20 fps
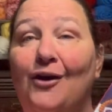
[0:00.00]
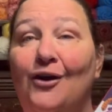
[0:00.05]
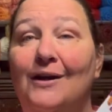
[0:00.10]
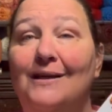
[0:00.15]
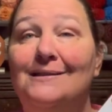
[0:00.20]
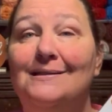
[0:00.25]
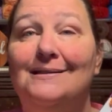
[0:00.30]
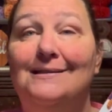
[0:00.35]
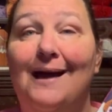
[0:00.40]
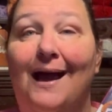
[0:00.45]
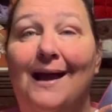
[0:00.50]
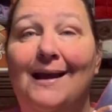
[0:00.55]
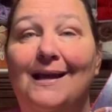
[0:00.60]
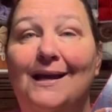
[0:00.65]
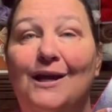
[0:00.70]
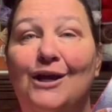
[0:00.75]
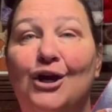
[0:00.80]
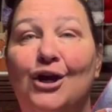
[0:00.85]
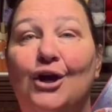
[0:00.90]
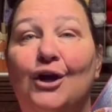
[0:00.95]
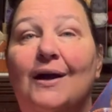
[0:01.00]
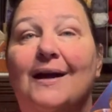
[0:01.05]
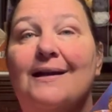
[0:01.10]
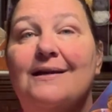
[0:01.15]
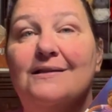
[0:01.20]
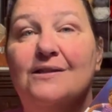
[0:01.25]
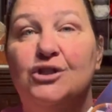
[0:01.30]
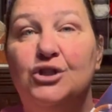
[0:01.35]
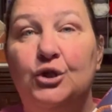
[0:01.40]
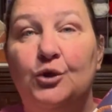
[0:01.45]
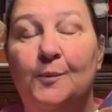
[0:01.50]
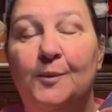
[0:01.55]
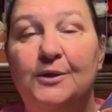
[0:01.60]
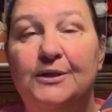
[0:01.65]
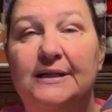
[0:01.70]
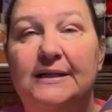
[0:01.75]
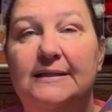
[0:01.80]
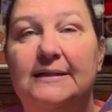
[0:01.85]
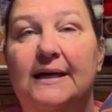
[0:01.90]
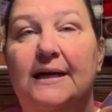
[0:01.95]
inside here is super
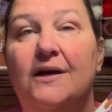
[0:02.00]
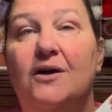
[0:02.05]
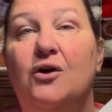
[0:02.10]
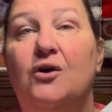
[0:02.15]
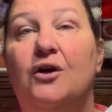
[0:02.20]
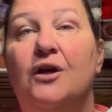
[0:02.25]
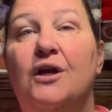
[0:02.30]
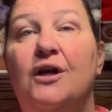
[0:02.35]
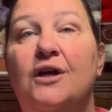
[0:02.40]
detailed